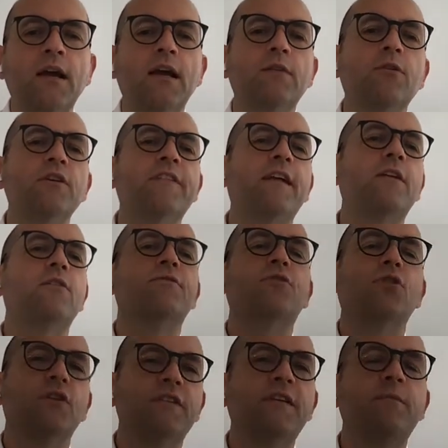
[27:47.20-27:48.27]
It was then, of
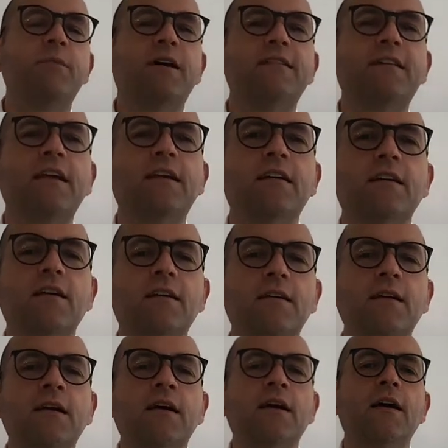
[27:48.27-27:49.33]
course, in
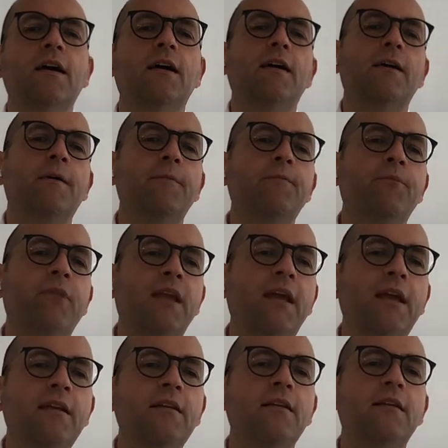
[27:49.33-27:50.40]
particular um,
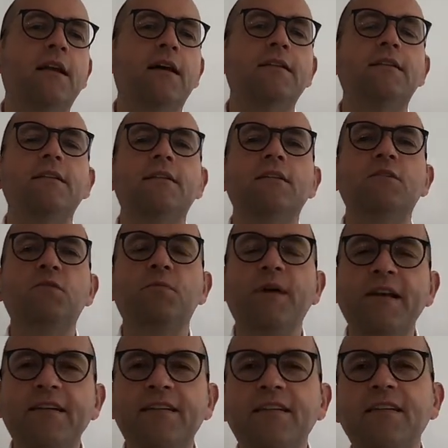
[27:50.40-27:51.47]
in the
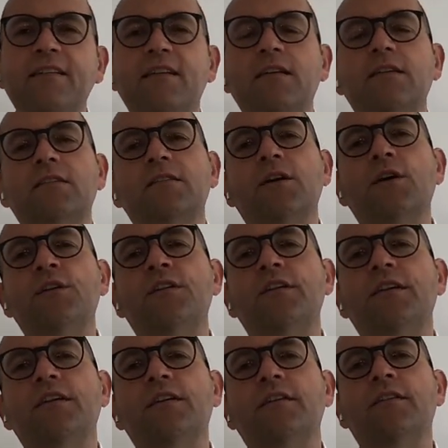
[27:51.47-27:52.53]
1920s and
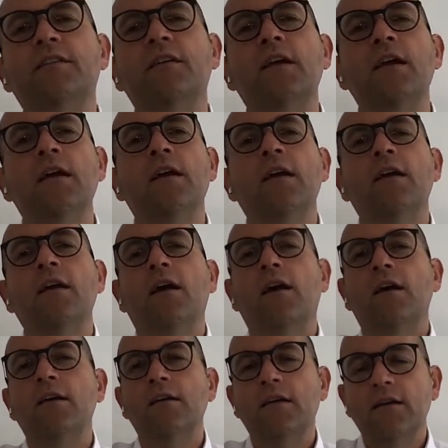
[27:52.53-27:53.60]
30s,
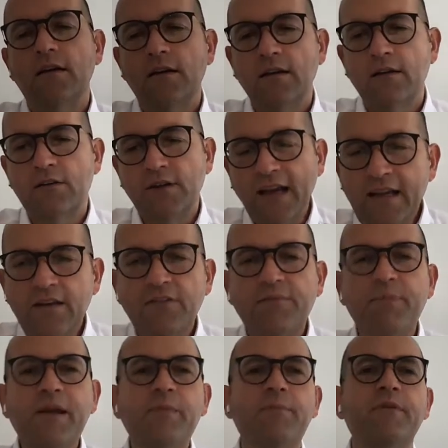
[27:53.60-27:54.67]

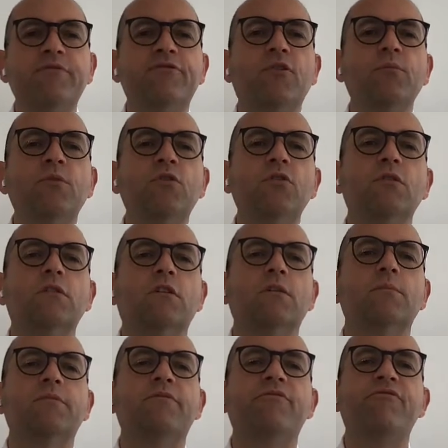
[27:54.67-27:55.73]
creative people from
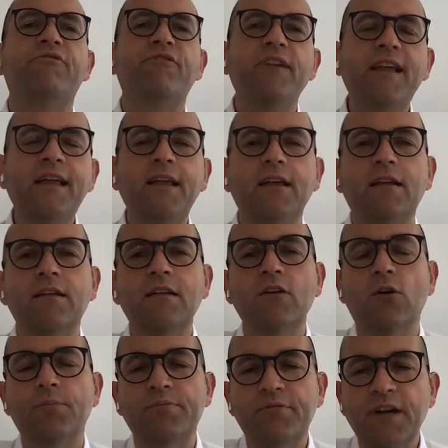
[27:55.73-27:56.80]
Europe fleeing
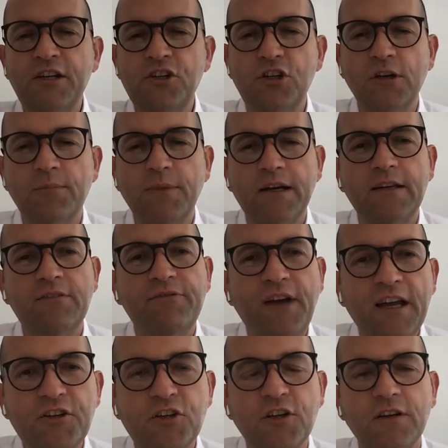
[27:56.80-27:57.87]
the oppression by the
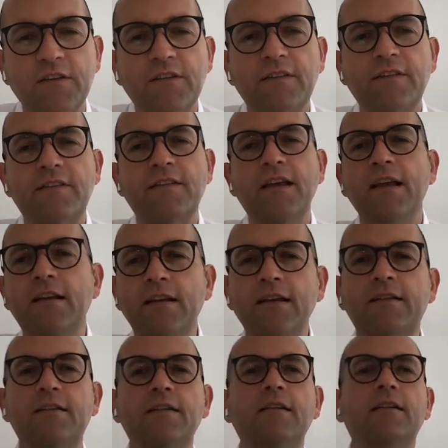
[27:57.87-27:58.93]
fascists in
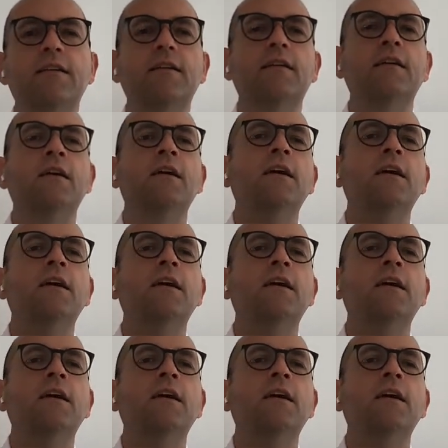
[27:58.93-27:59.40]
Italy,